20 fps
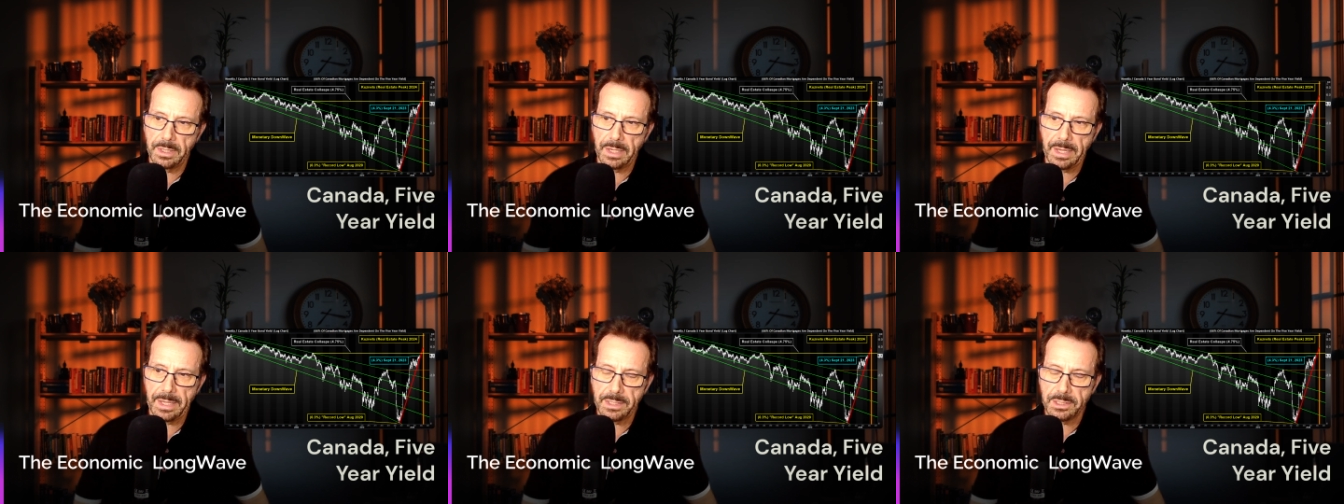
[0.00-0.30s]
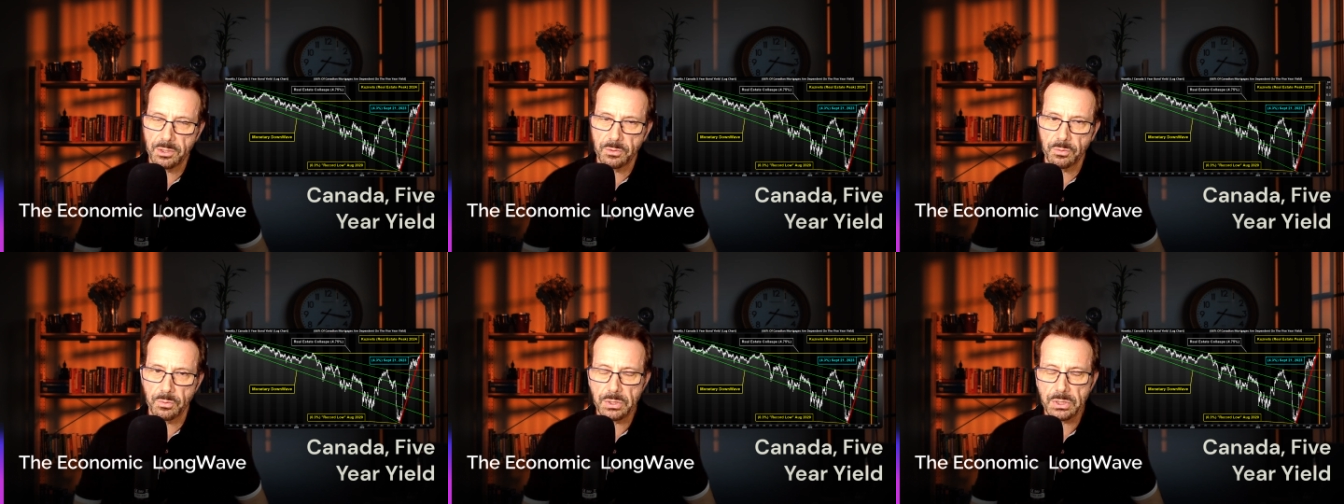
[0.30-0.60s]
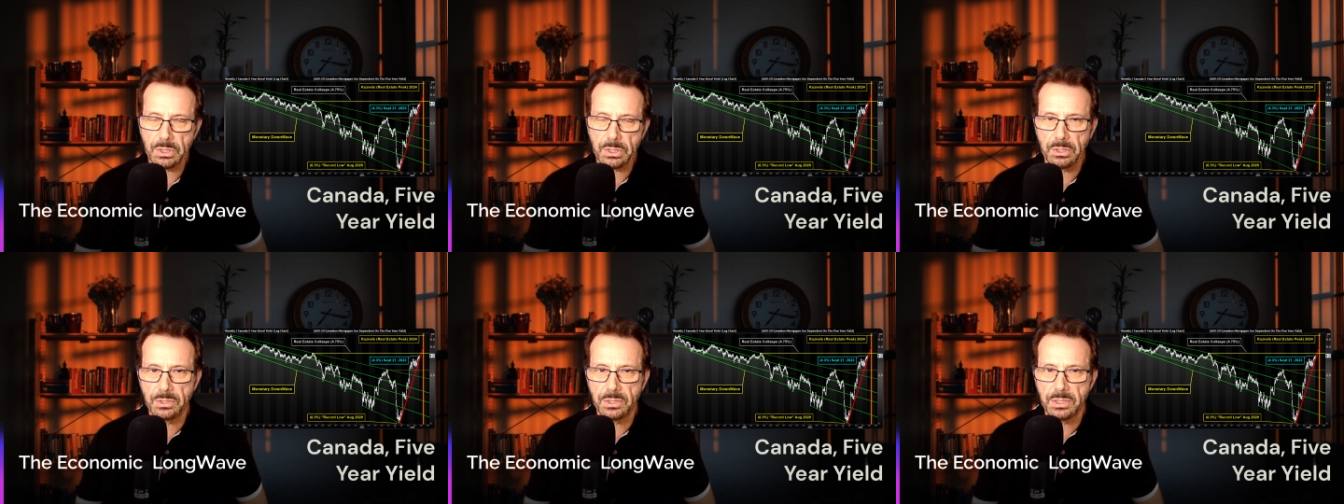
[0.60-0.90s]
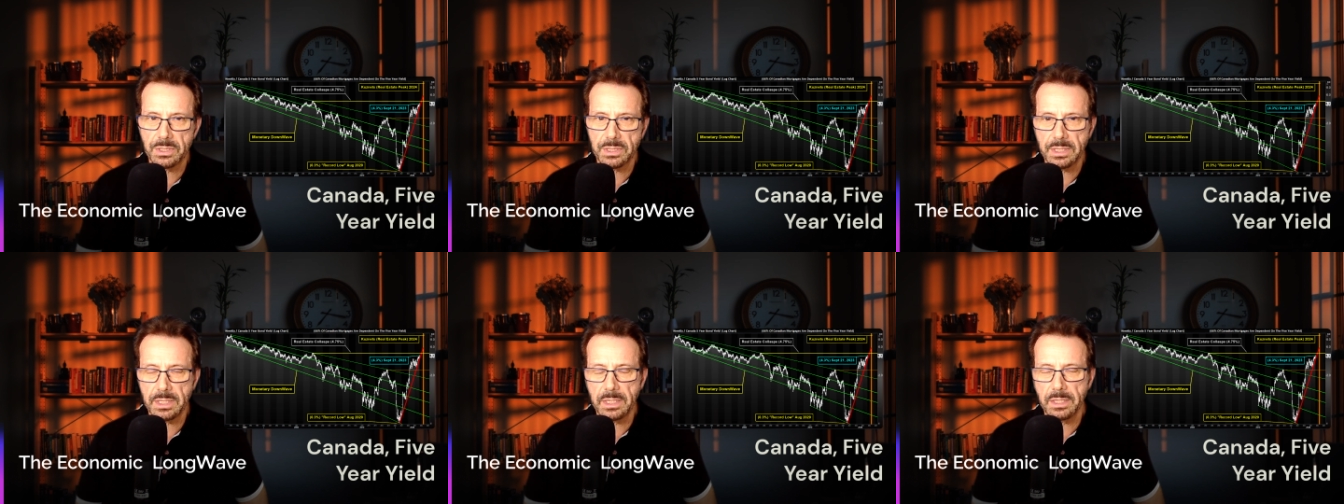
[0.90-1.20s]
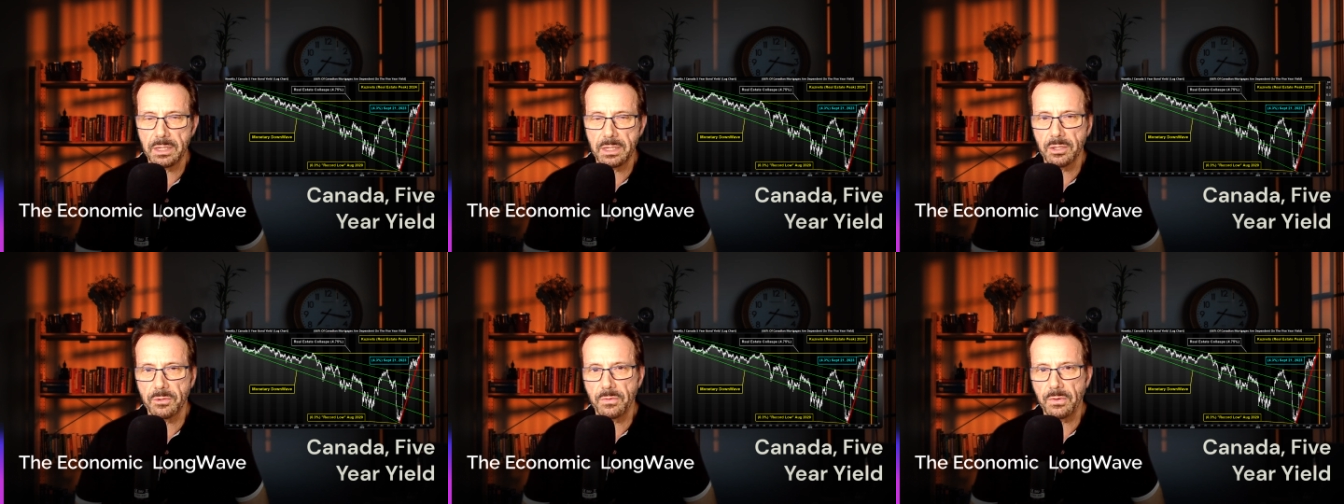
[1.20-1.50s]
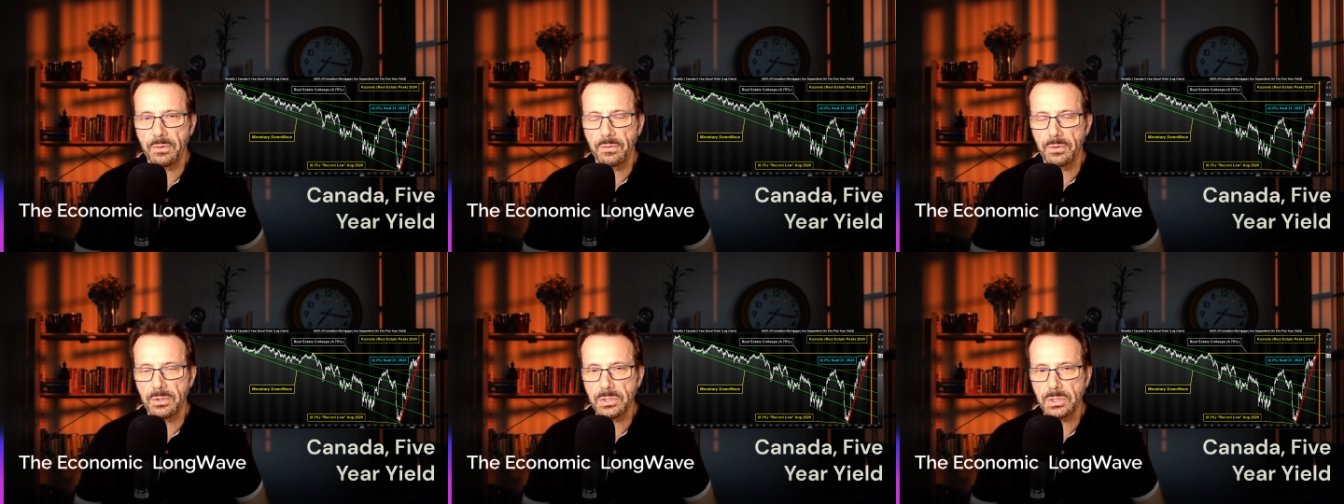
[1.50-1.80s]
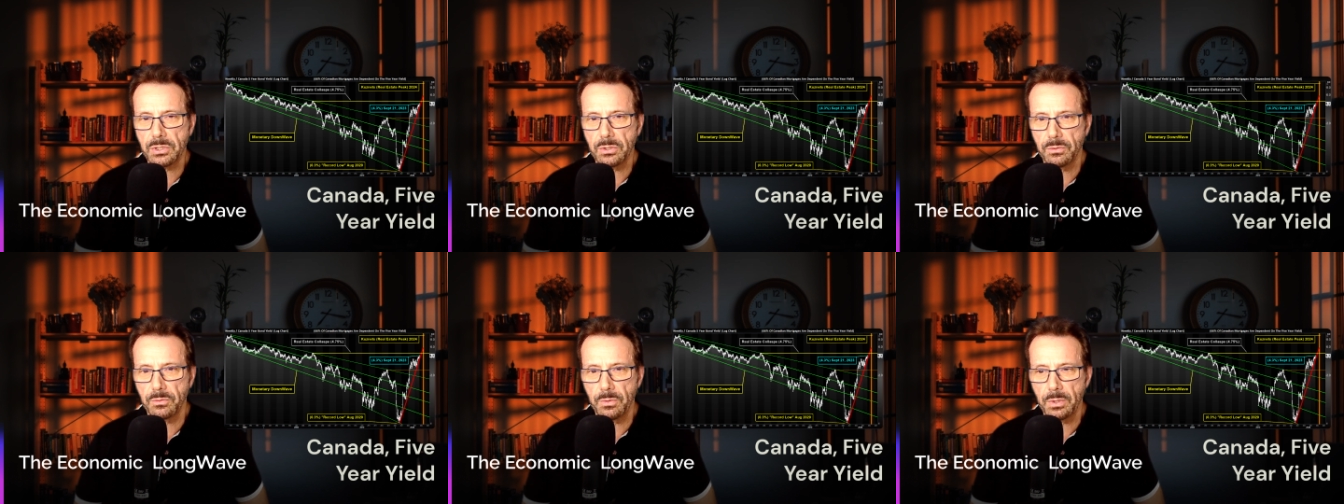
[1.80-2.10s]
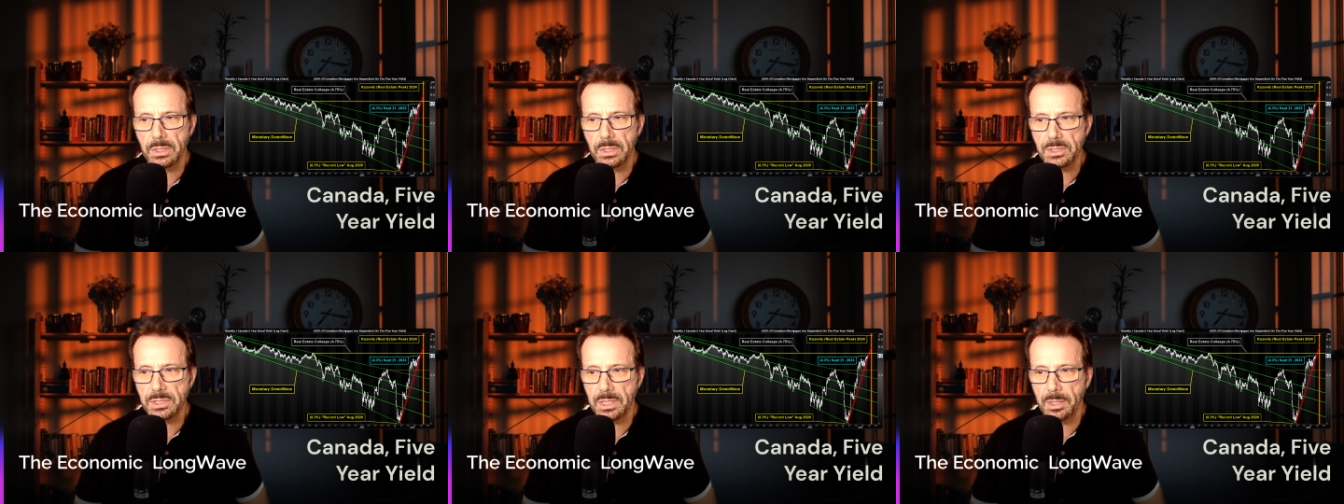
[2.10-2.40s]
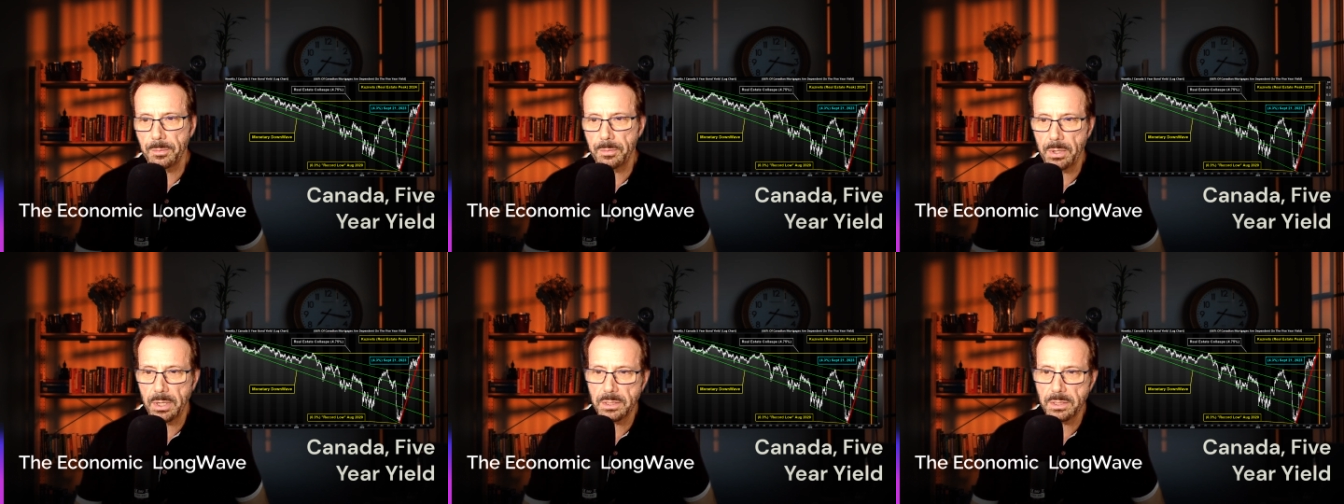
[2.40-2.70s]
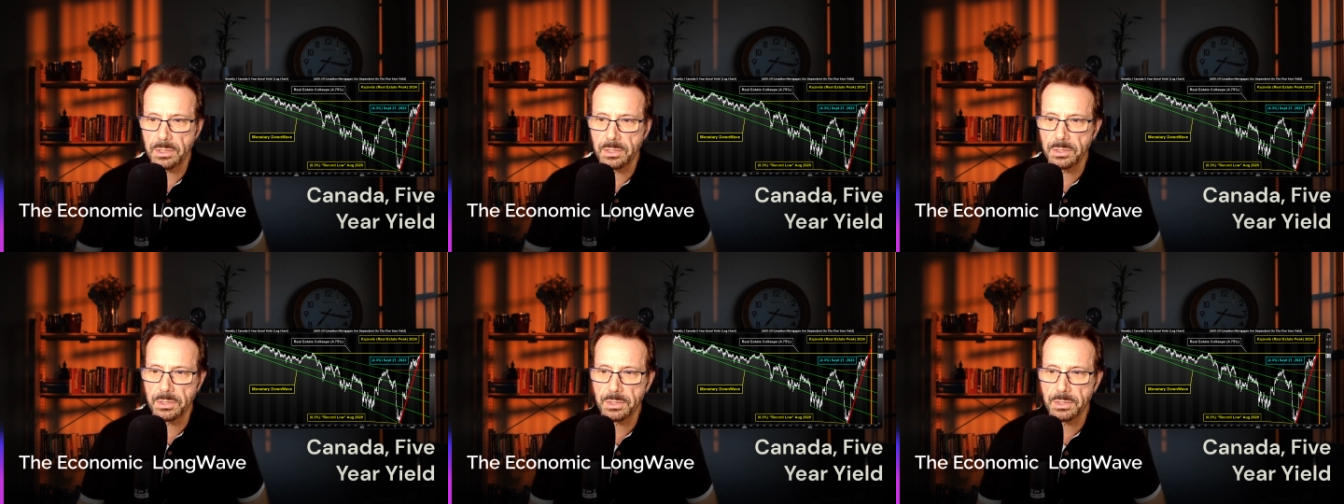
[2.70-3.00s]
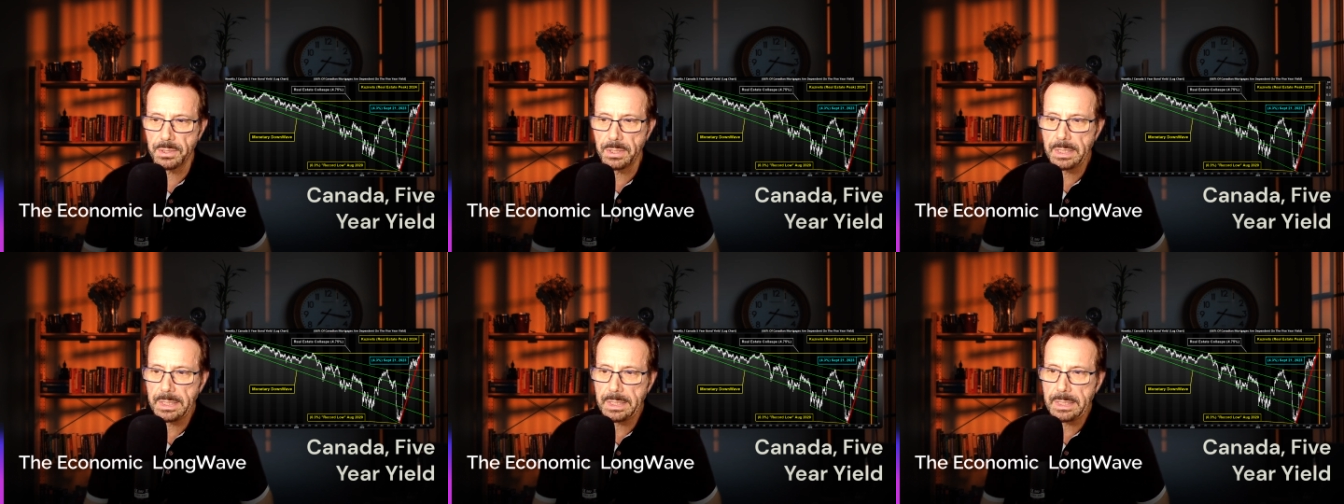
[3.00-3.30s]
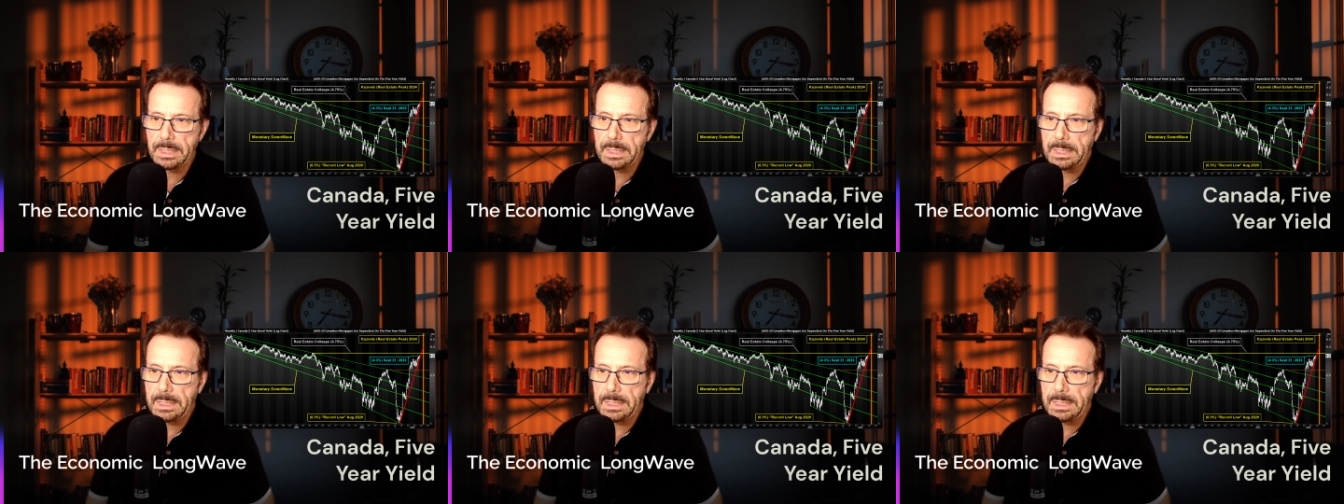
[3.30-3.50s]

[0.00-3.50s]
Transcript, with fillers: and hence we're starting to see the reversal in real estate prices.